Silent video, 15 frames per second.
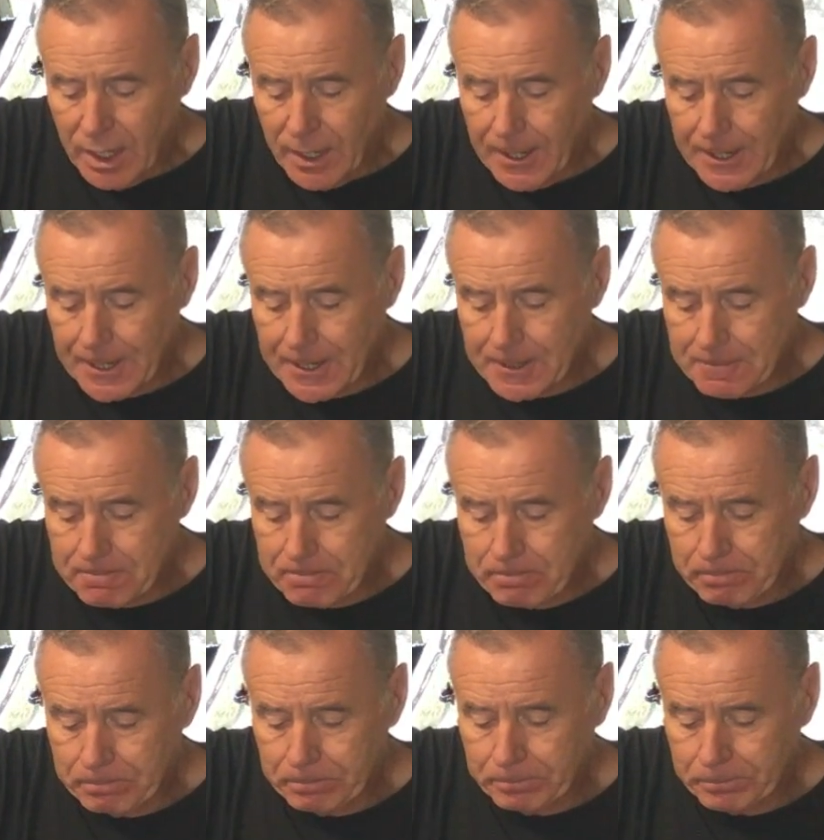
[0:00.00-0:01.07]

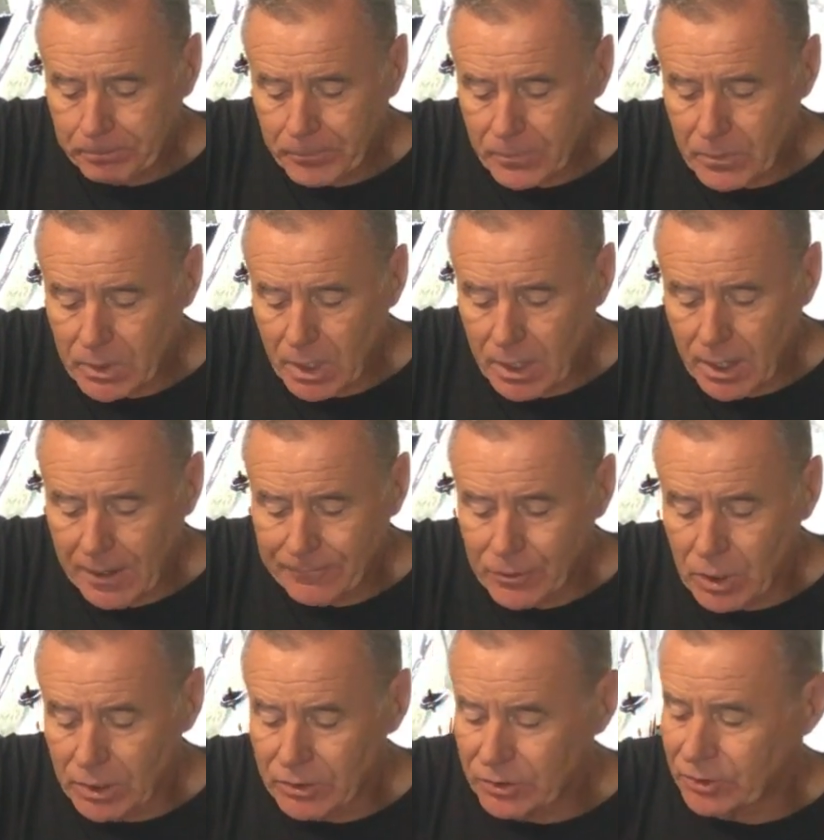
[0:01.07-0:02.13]
I've
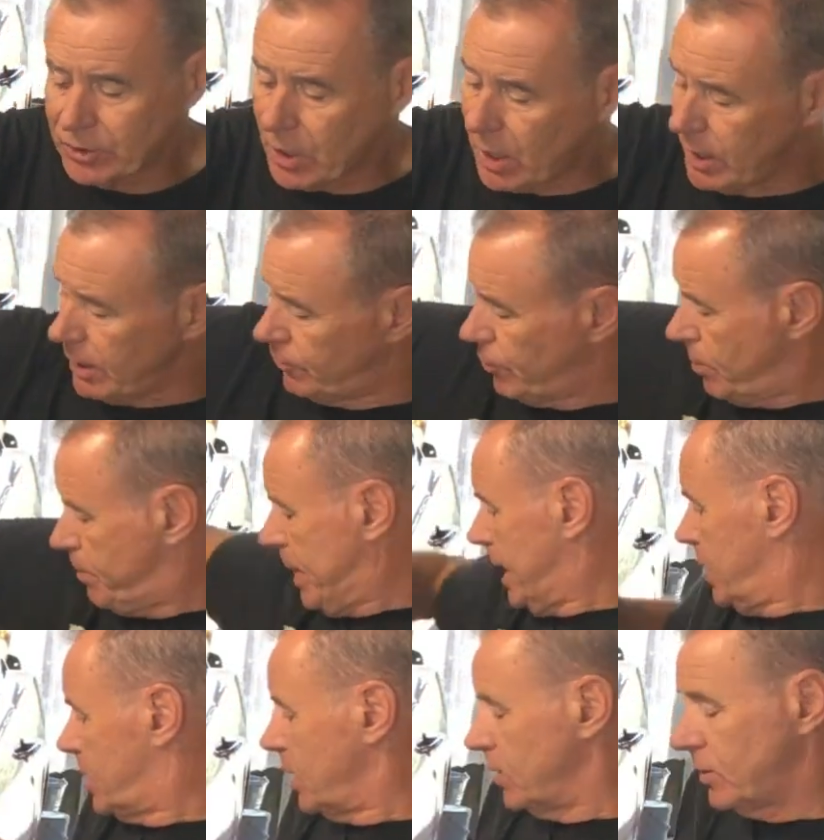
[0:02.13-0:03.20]
got side
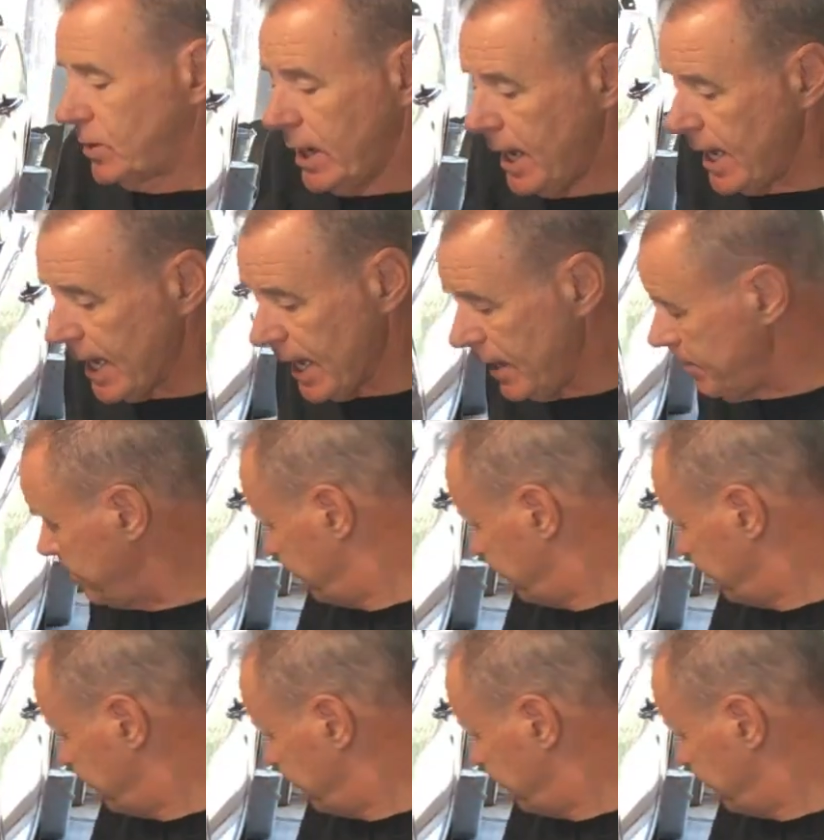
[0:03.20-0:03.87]
repeaters here.